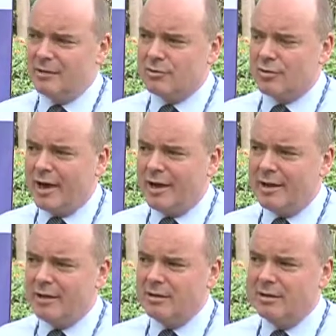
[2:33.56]

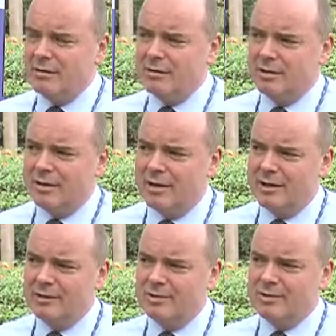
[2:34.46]
trying
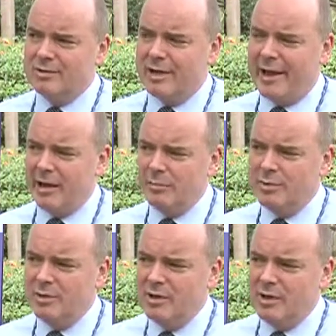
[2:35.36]
to help
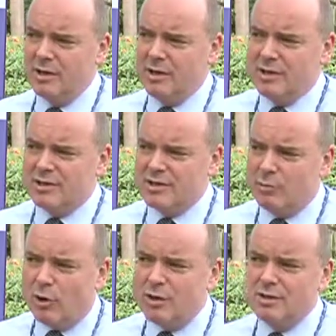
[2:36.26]

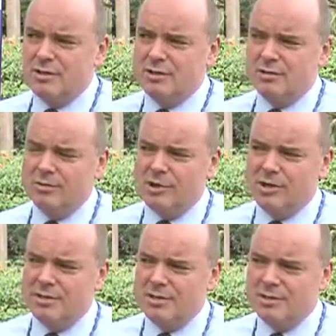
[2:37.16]
small
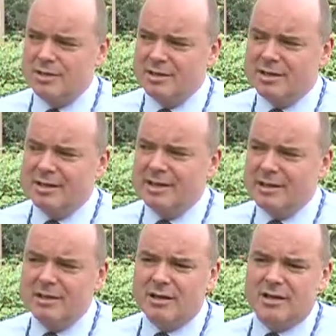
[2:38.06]
institutions
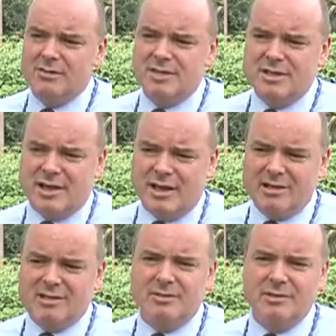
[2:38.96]
in the
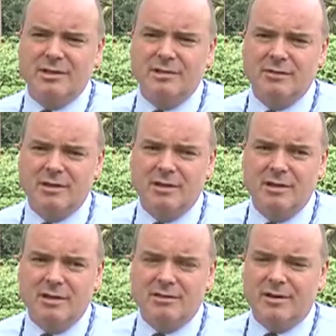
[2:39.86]
countryside to deliver
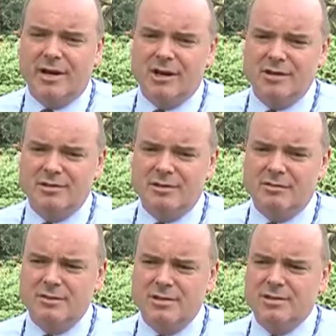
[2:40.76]
financial
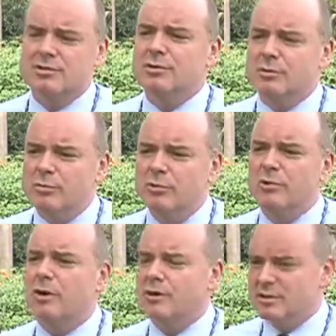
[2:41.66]
services to the
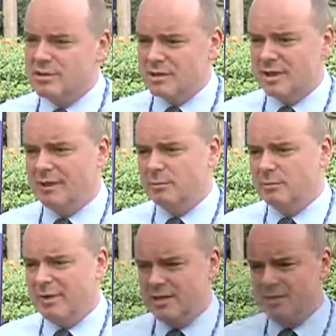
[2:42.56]
poor on a sustainable
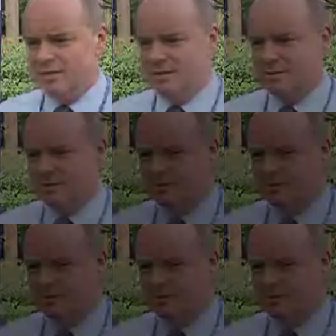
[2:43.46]
basis.